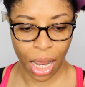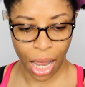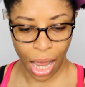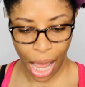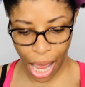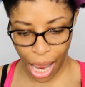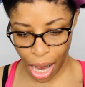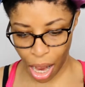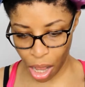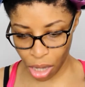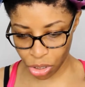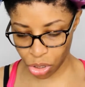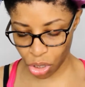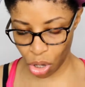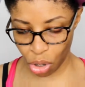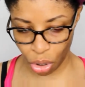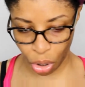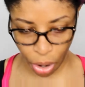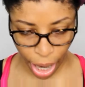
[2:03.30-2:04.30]
I
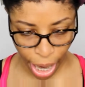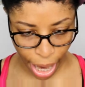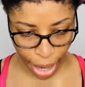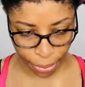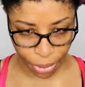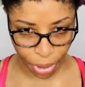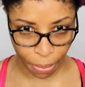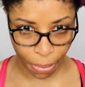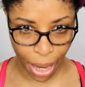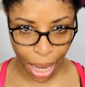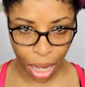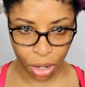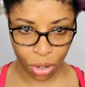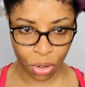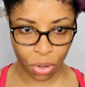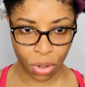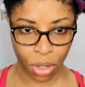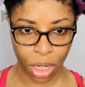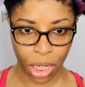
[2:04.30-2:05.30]
also grabbed a
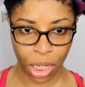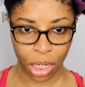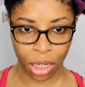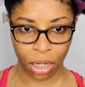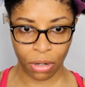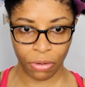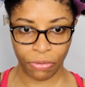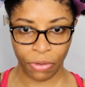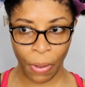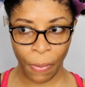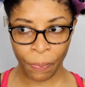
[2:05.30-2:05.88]
bottle of